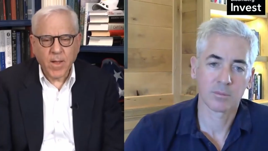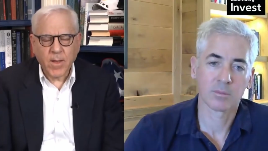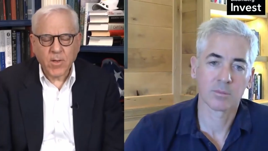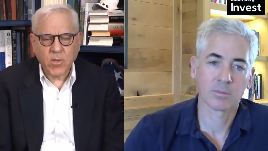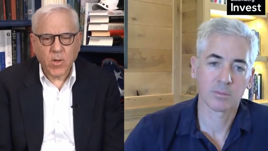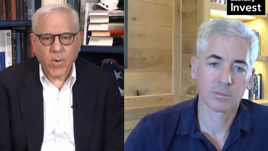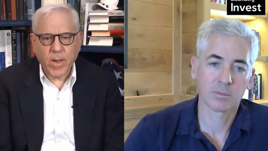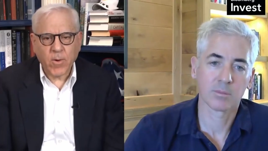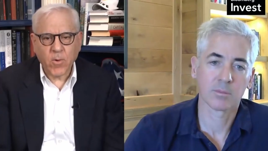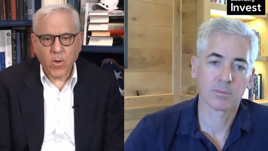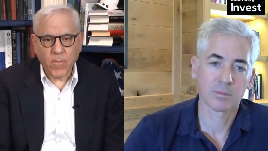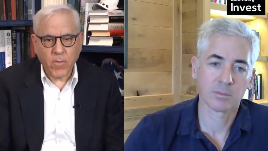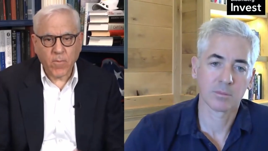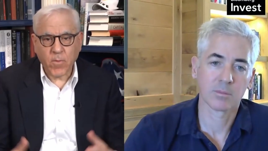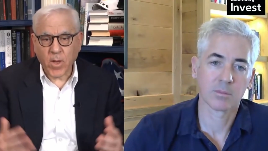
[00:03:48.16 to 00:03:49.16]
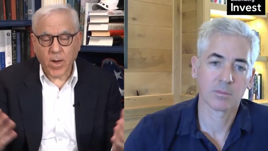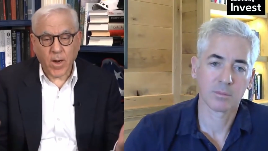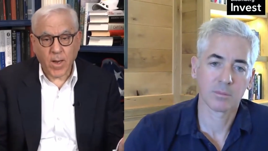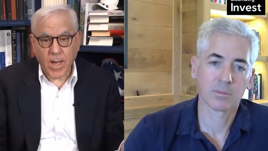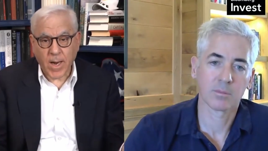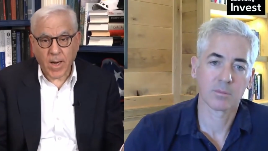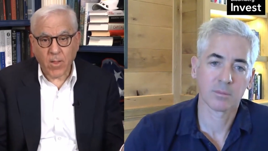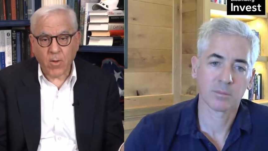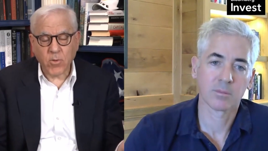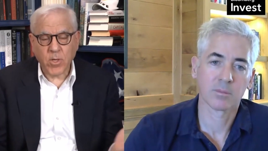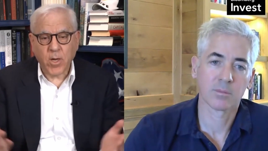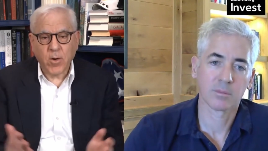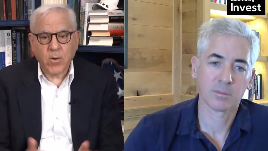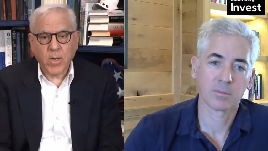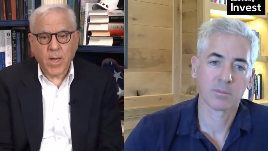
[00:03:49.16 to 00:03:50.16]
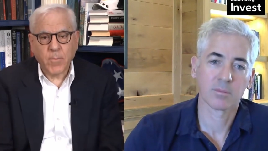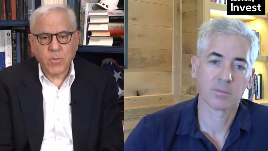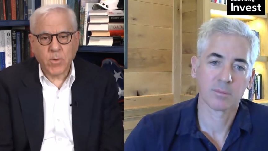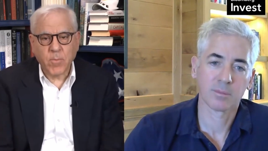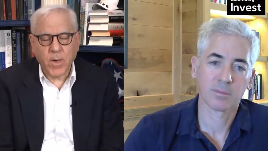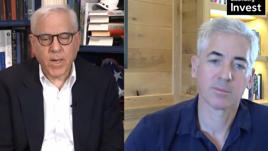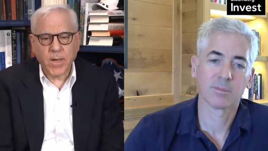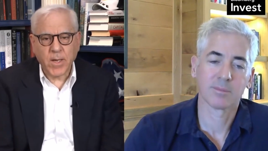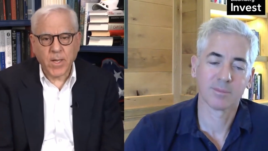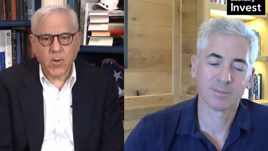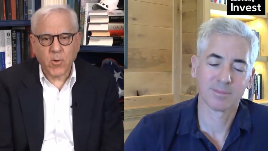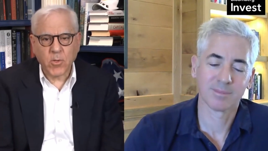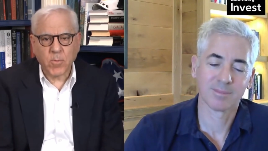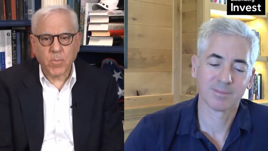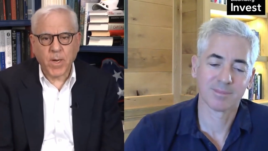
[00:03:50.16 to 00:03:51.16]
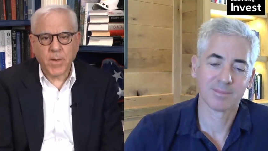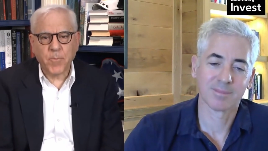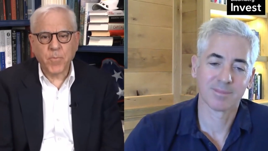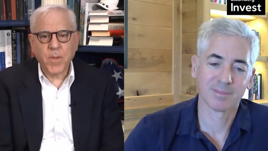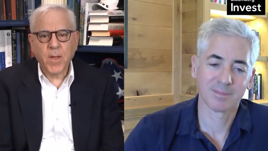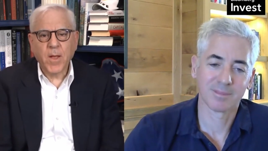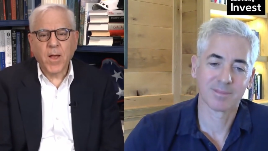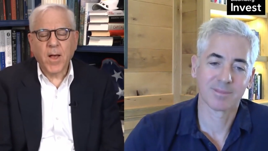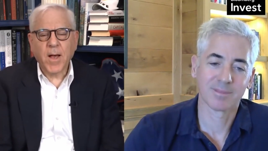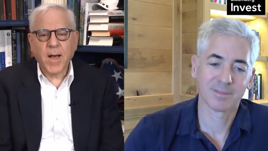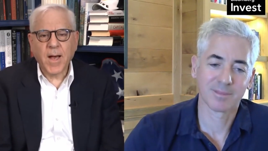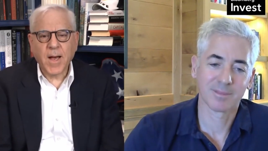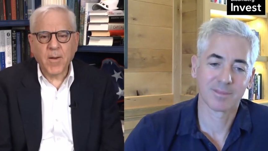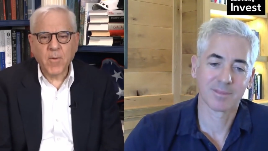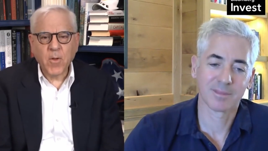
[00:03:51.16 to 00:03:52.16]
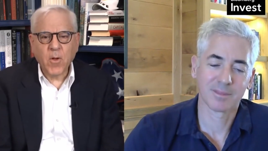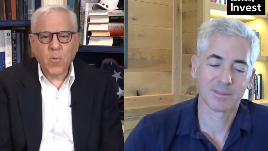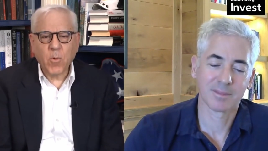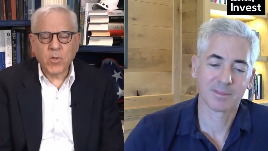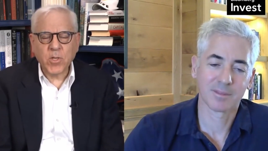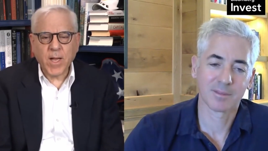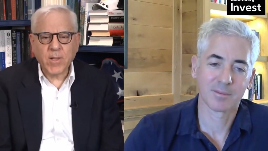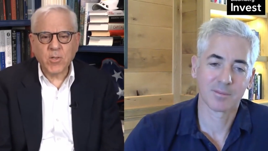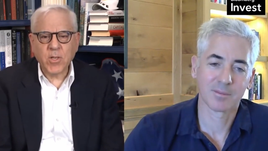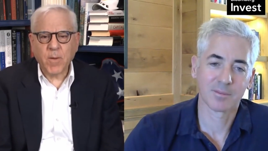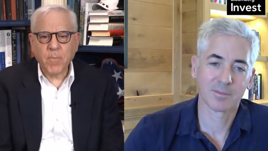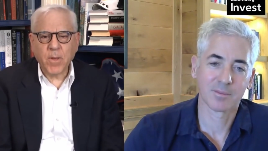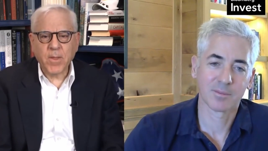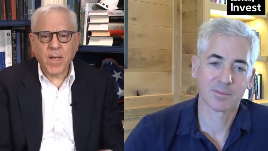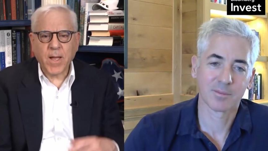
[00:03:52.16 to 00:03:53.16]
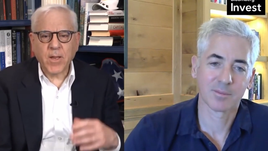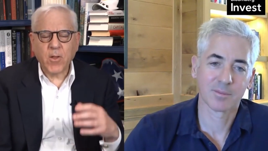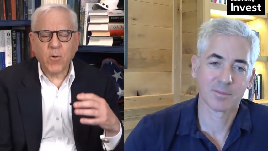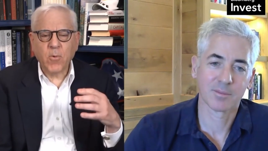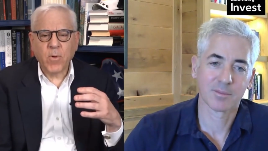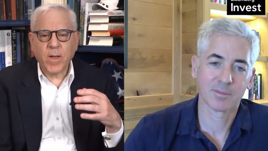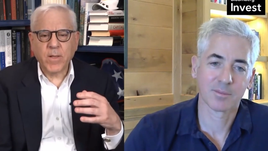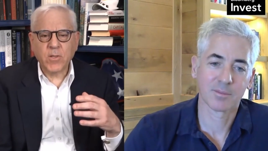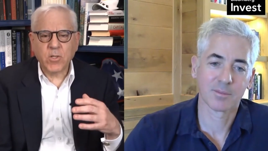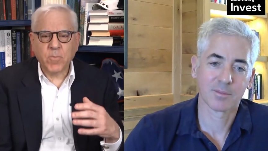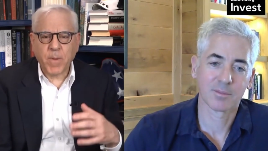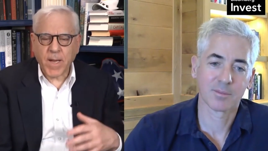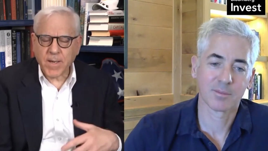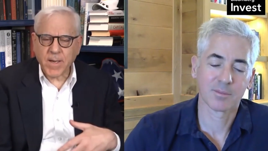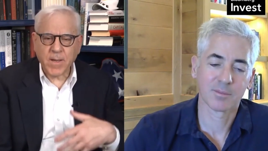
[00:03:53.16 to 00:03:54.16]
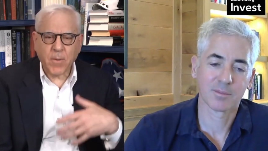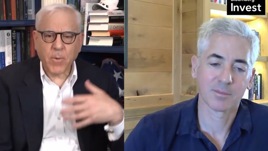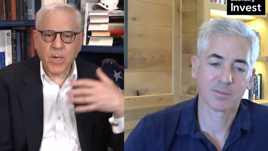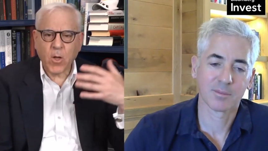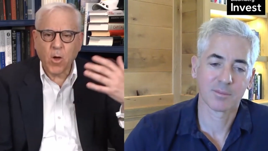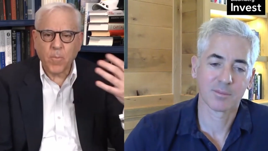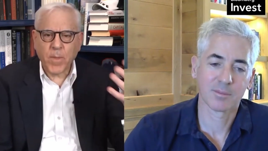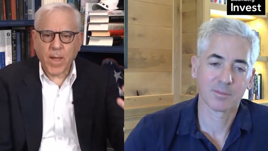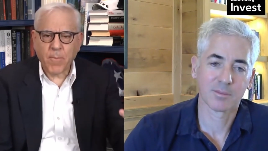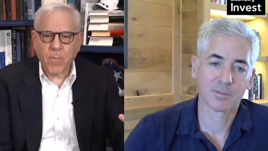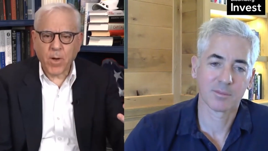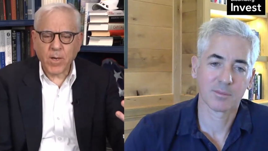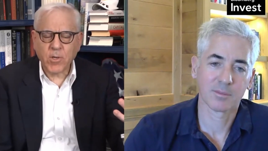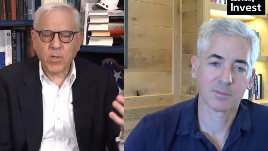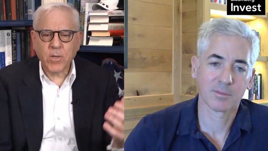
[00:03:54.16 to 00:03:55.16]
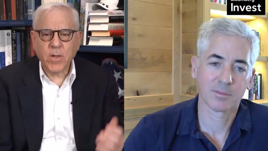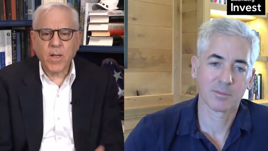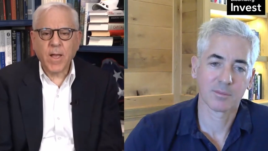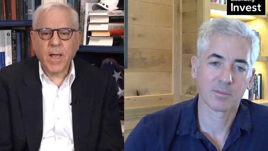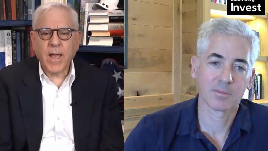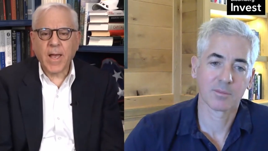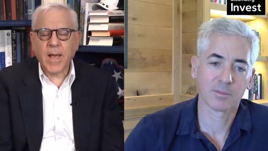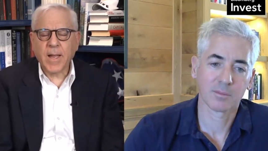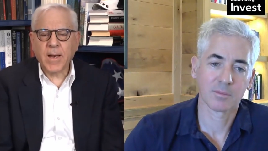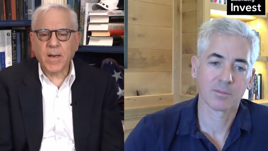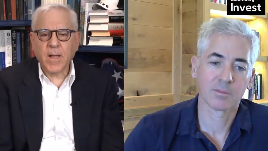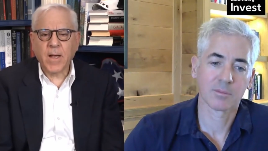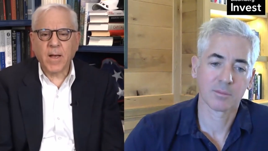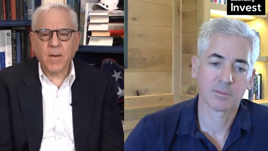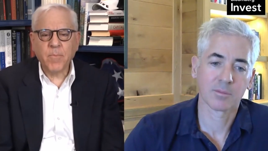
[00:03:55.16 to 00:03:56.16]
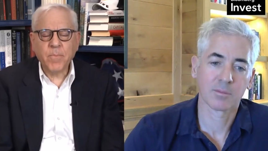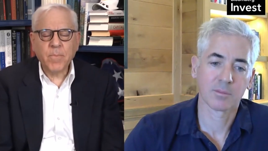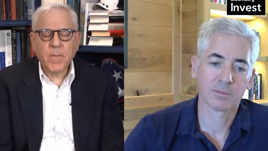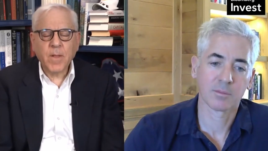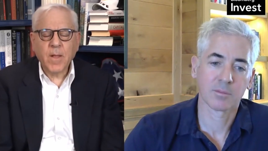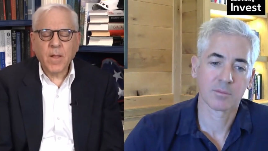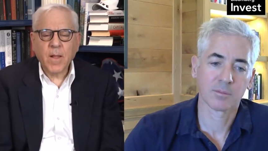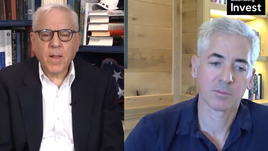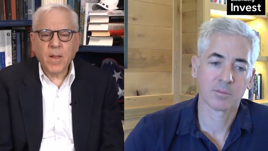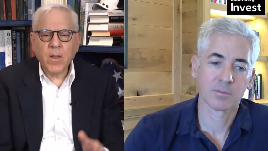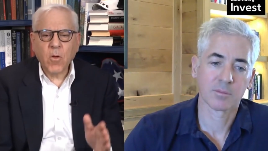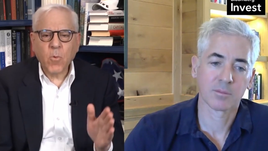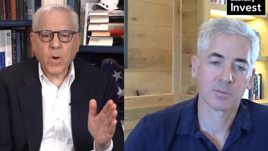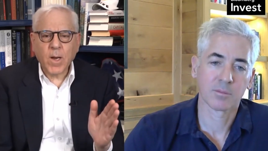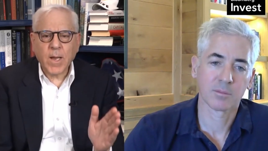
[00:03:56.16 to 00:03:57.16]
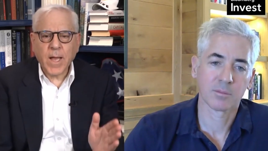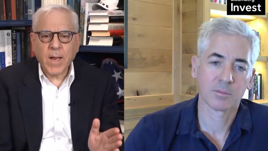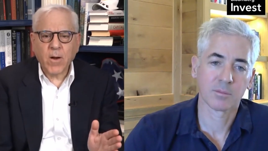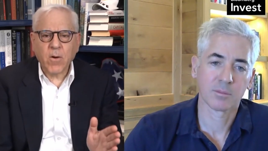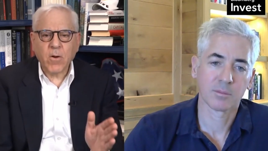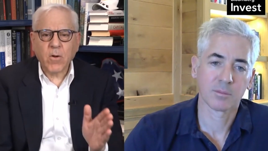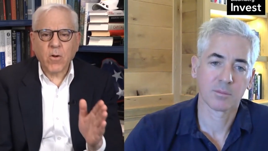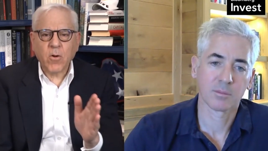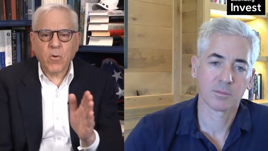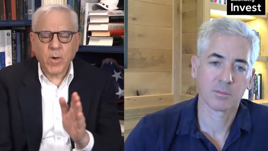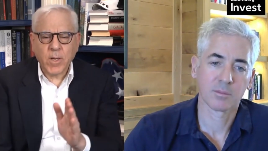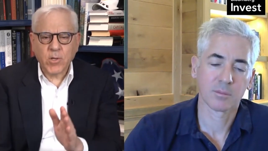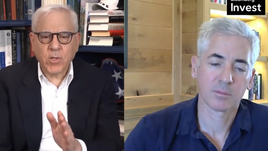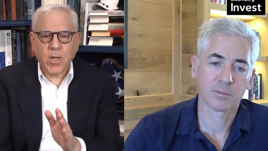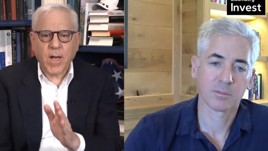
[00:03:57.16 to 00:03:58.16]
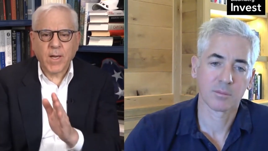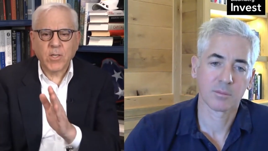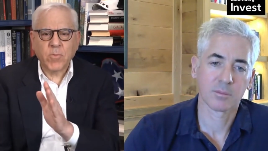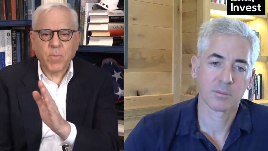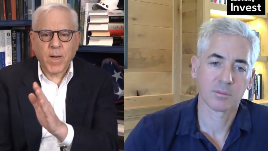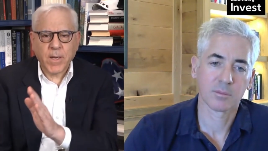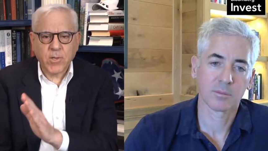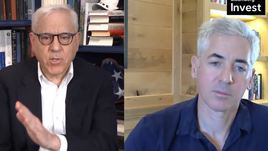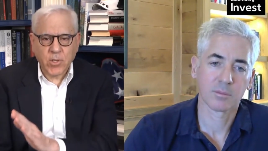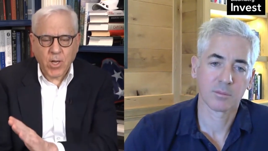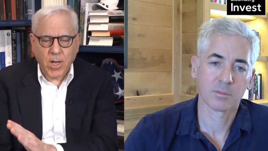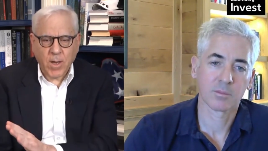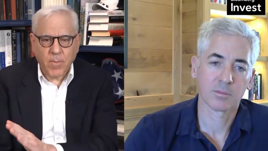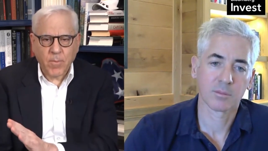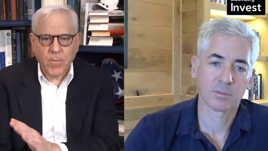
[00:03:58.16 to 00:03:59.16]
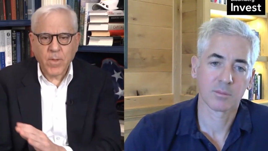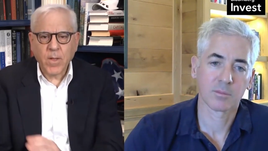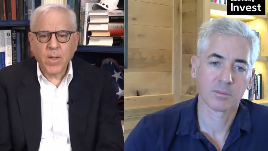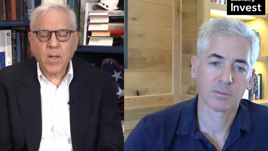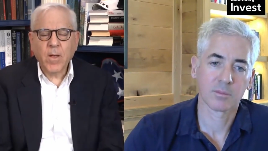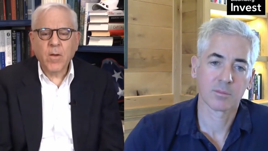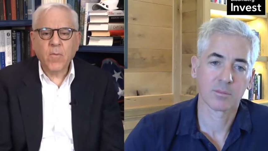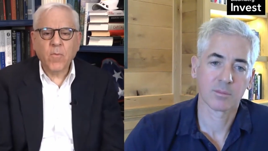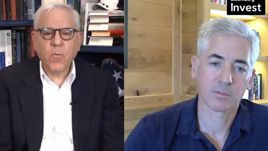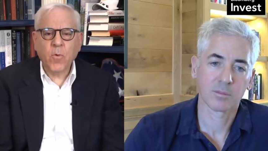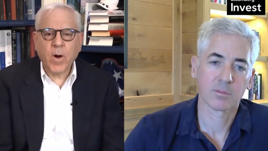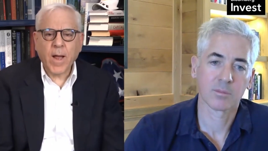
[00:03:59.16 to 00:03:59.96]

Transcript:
Speaker 1: So I don't know if you've done a lot of those 100 times your money deals, but was that something that you expected that would go up that much? And you were later criticized by some for